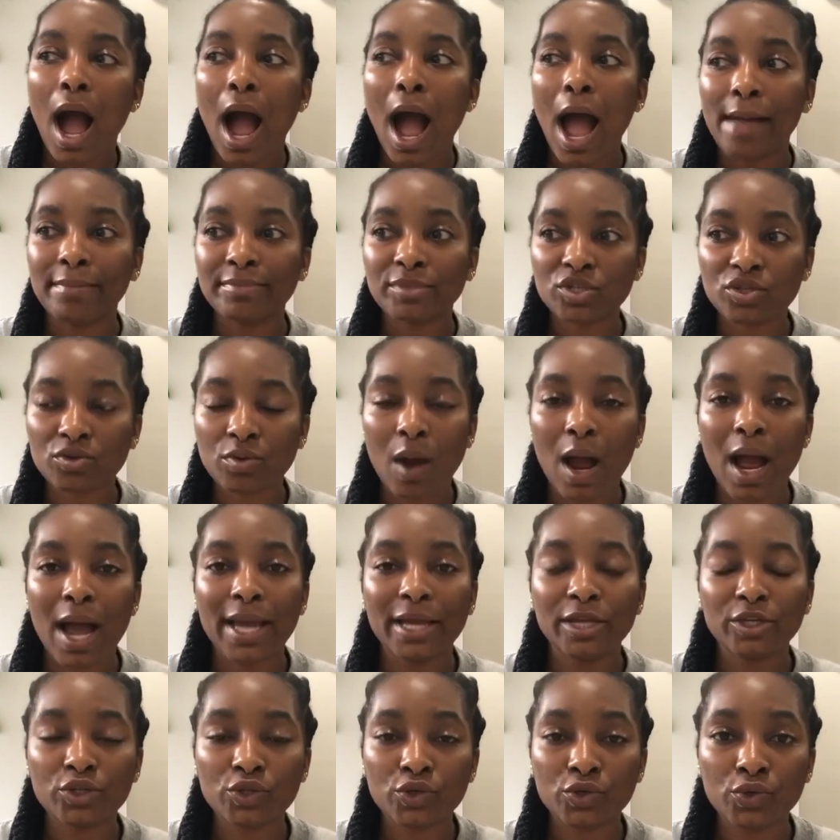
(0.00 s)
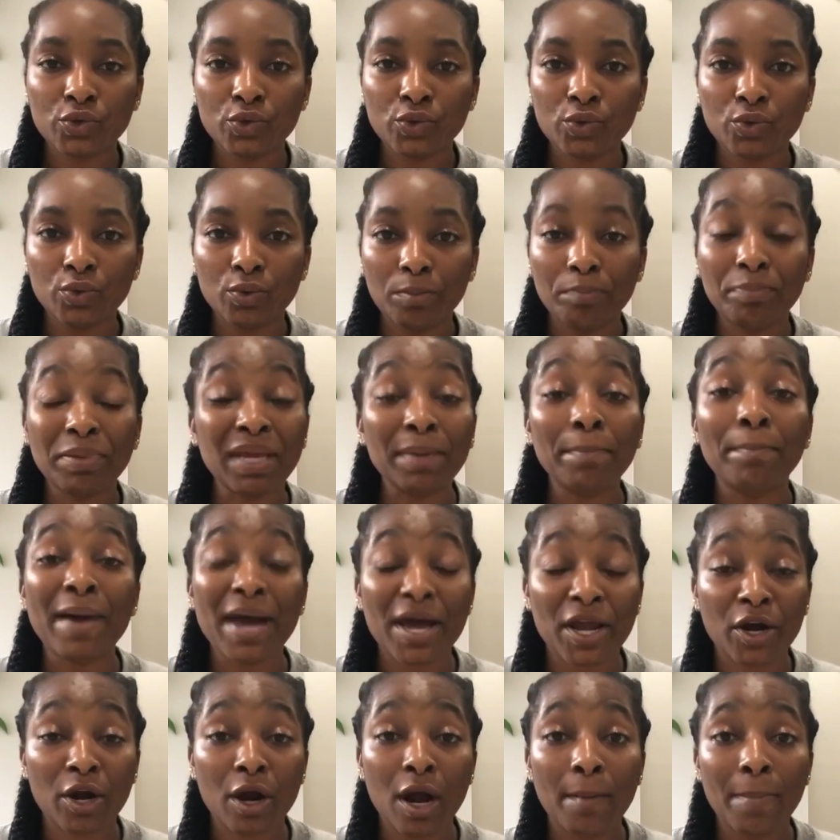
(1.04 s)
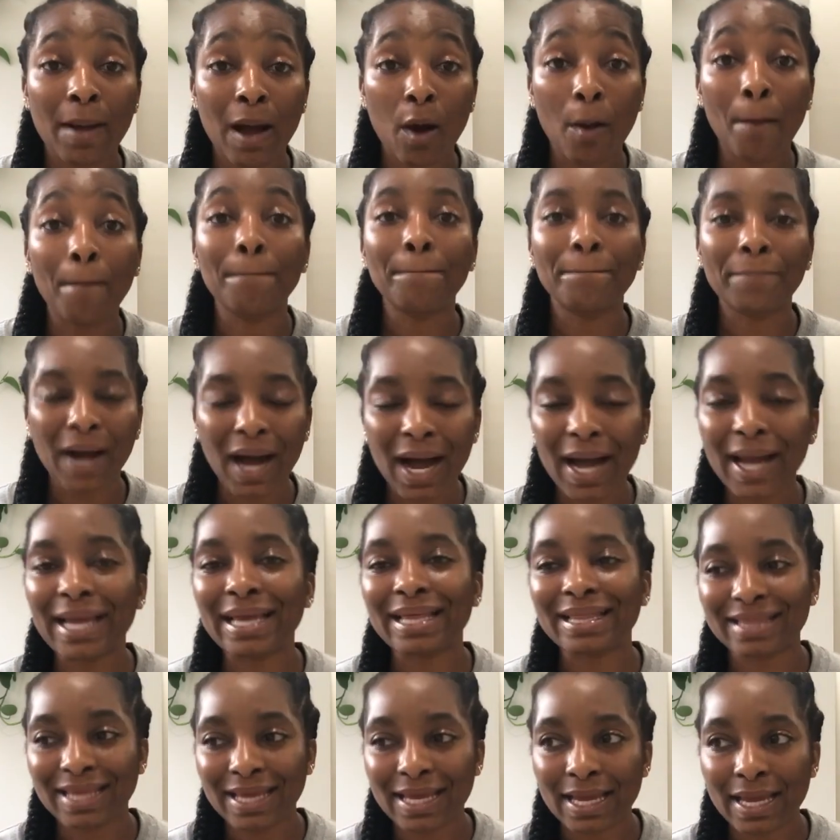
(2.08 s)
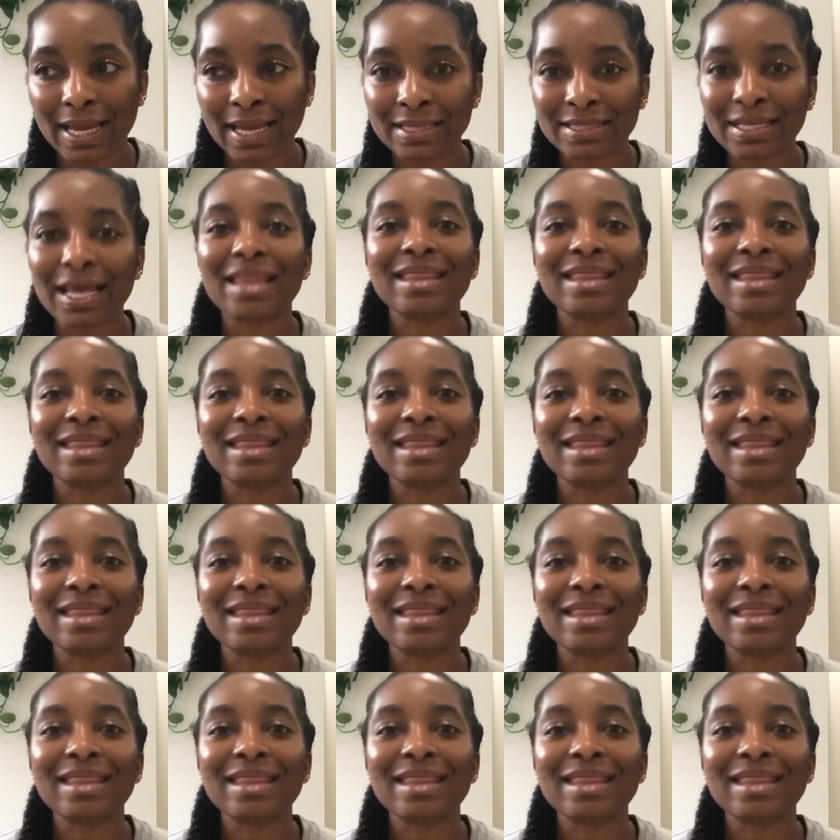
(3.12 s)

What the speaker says: I'm trying to be better about buying things